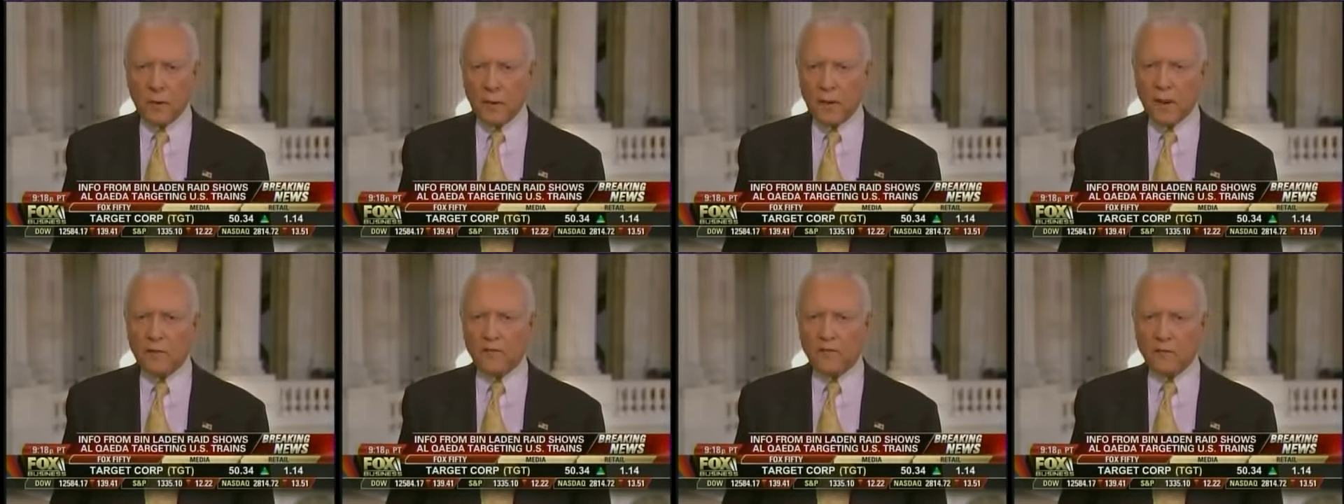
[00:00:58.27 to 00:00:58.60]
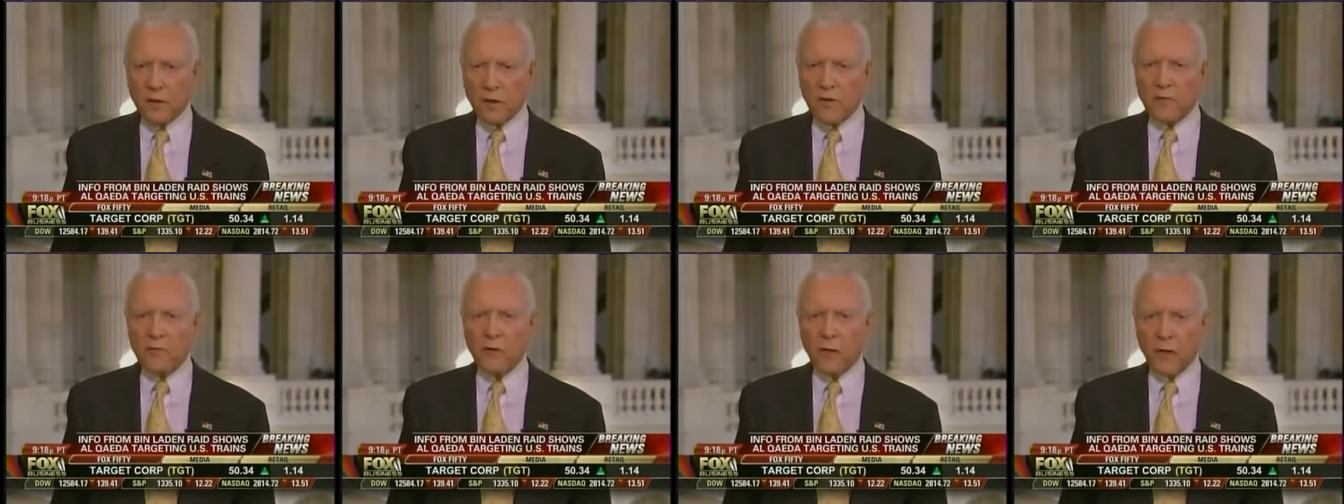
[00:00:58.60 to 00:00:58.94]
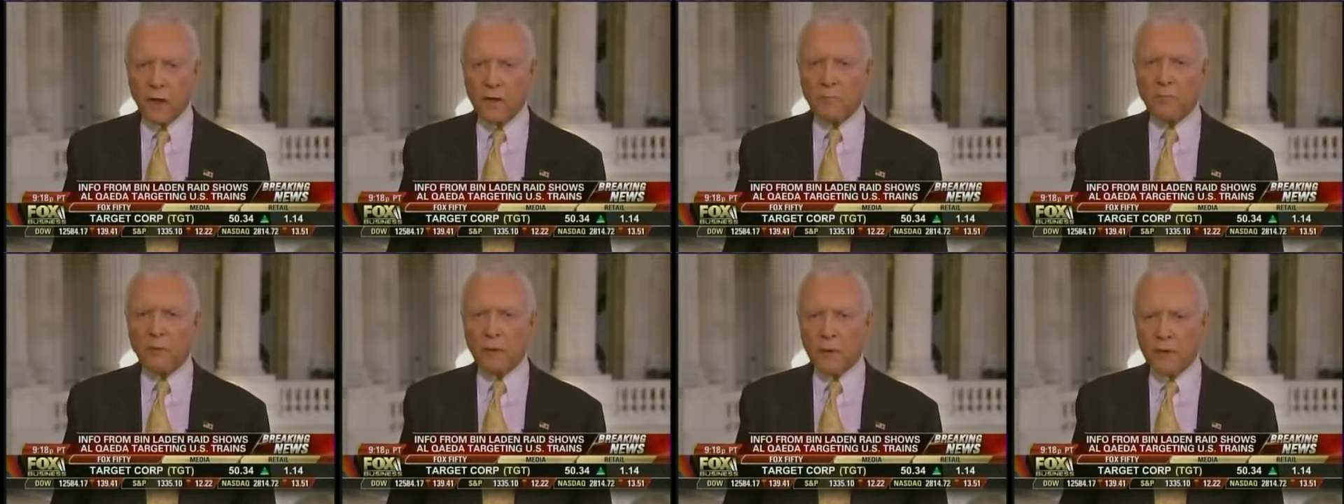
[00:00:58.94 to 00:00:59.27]
Uh, it's
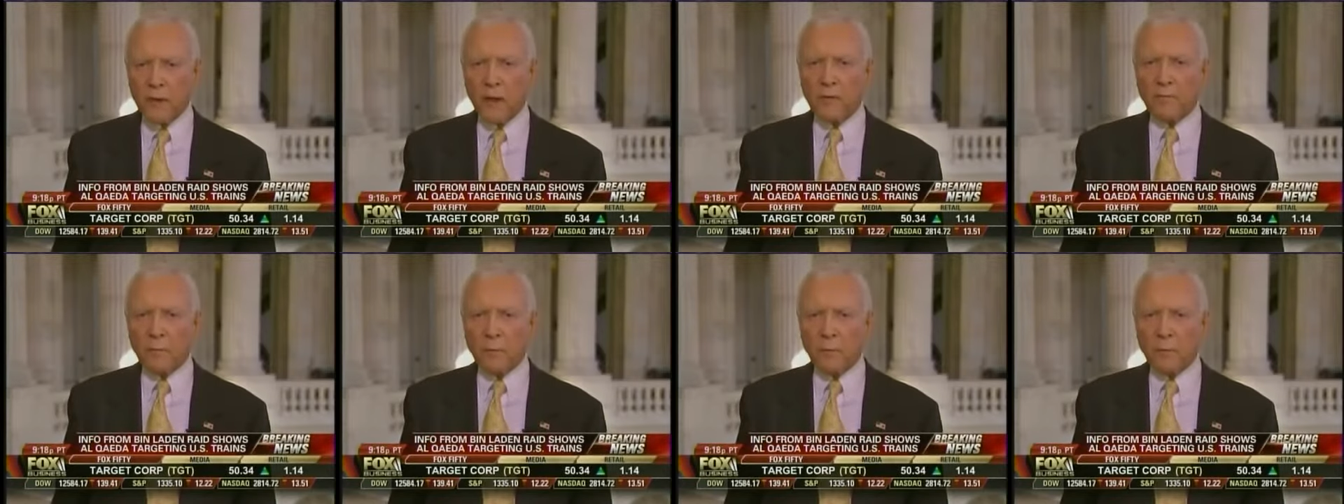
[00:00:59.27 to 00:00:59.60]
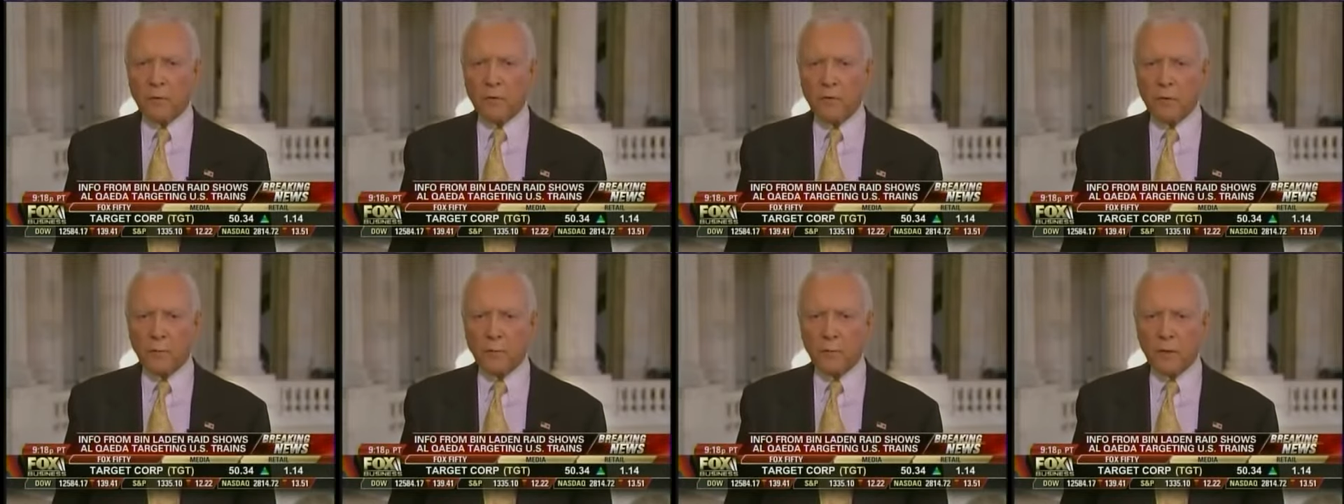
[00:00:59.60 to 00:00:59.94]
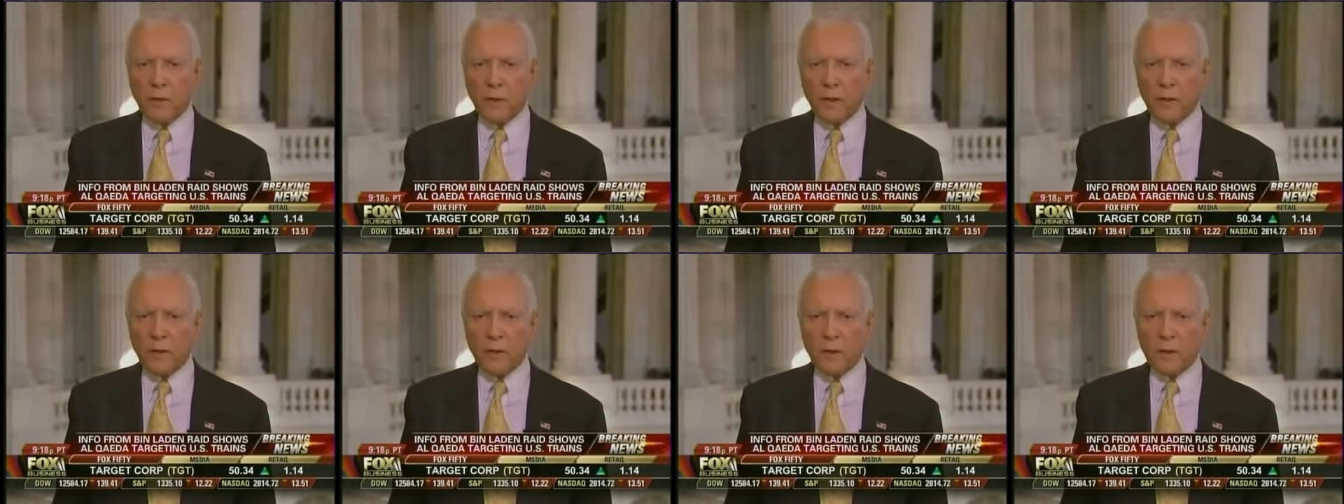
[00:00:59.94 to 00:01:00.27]
just unbelievable
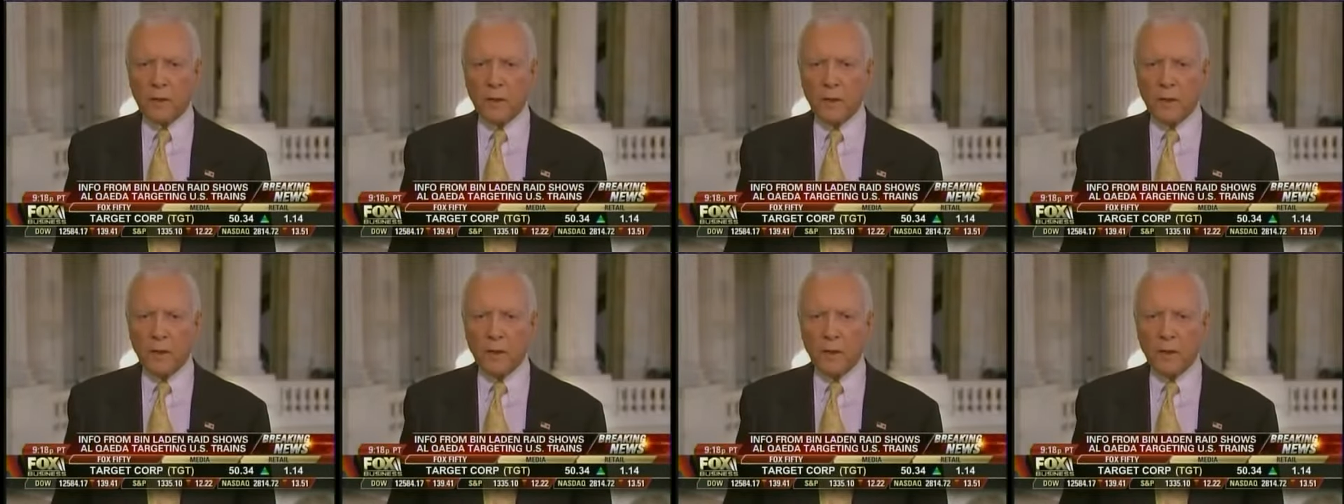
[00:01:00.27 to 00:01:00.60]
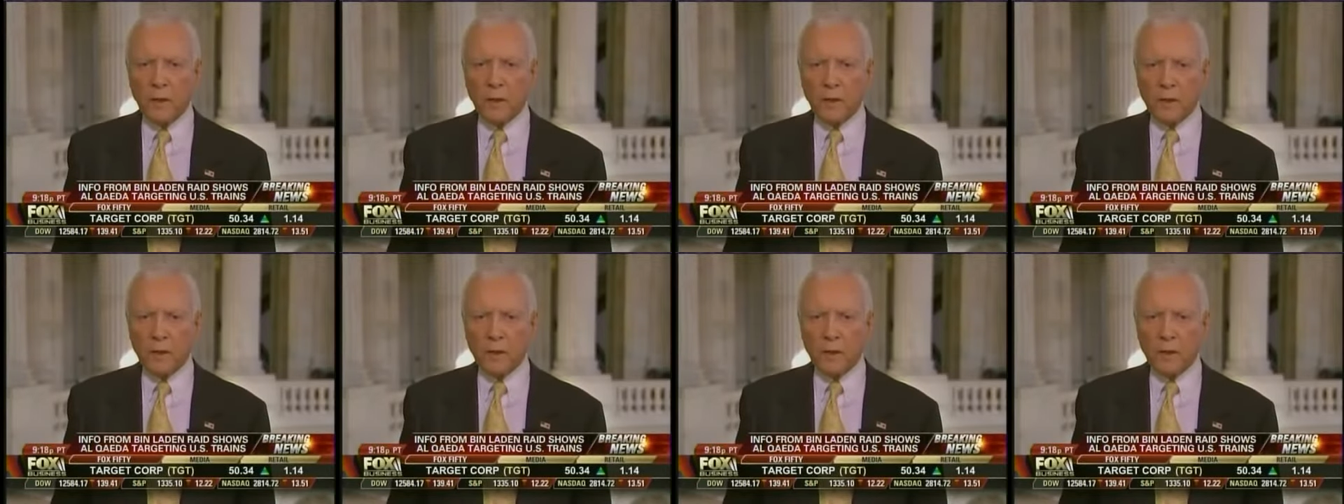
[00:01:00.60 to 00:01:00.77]
to me that